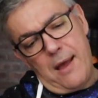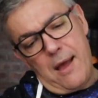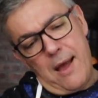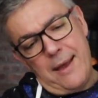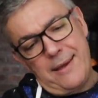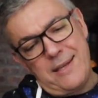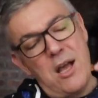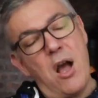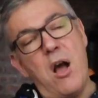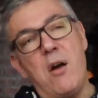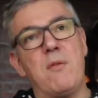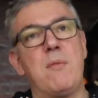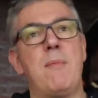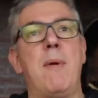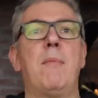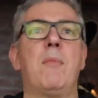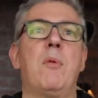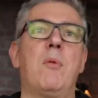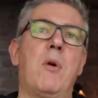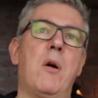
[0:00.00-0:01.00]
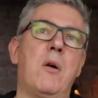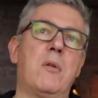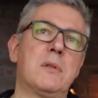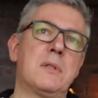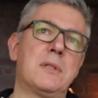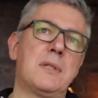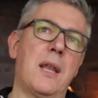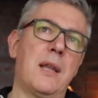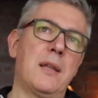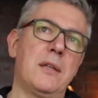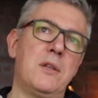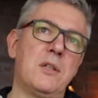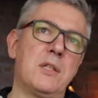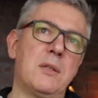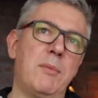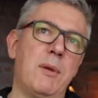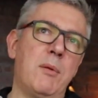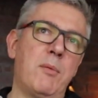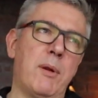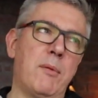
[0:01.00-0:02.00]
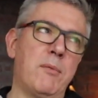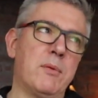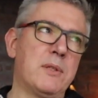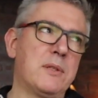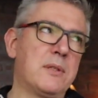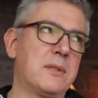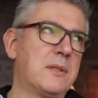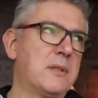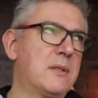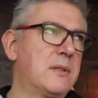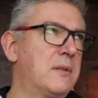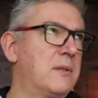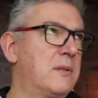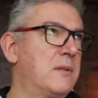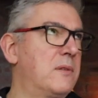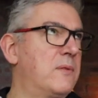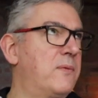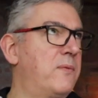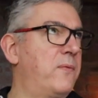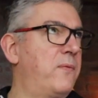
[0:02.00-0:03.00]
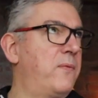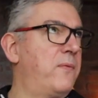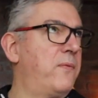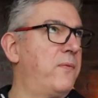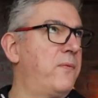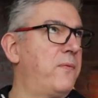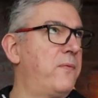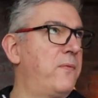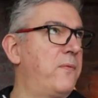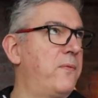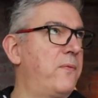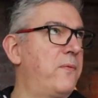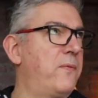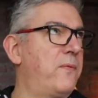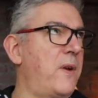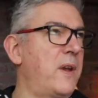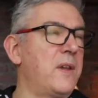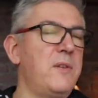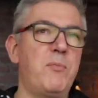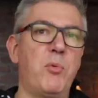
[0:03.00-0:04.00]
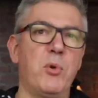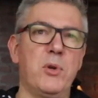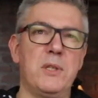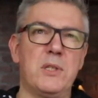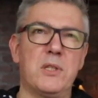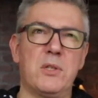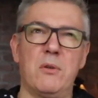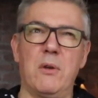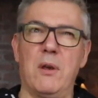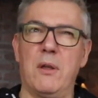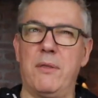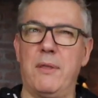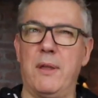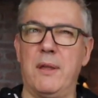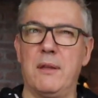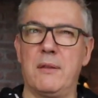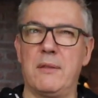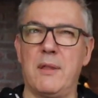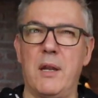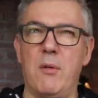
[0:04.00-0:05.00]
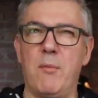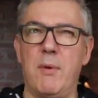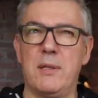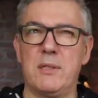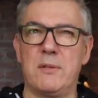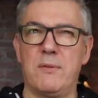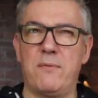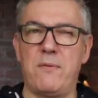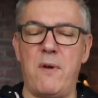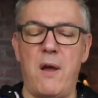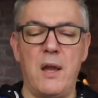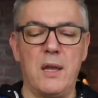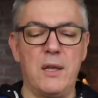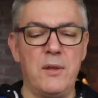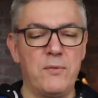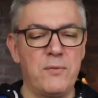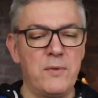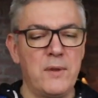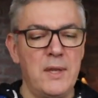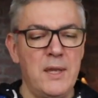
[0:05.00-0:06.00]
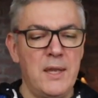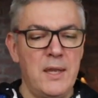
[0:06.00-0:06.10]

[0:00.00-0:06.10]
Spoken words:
I can't remember what Old Stella used to be when it was 5.2, I think. Then it went to 5.